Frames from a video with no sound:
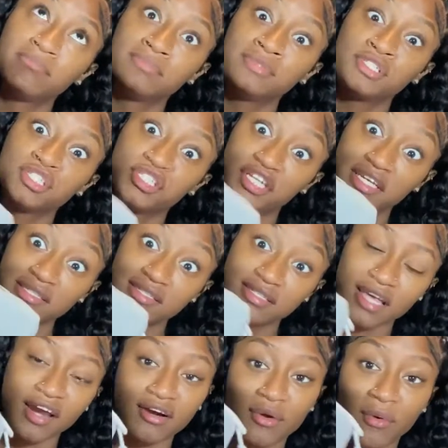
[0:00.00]
sheets.
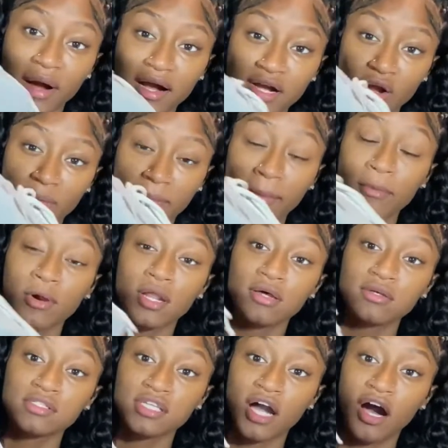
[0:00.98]
I don't know why I can't remember what it
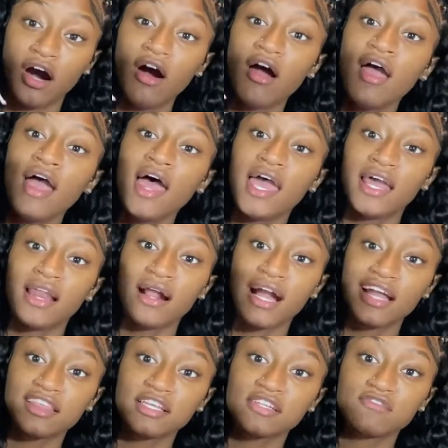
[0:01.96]
was called. And I
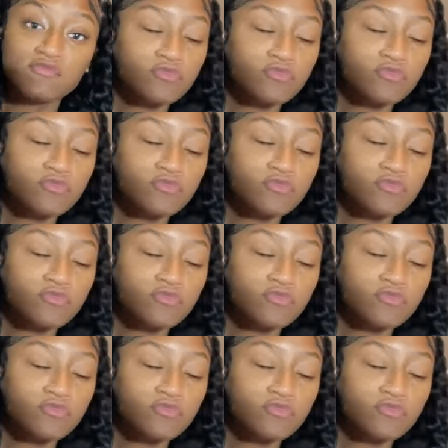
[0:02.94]
got these from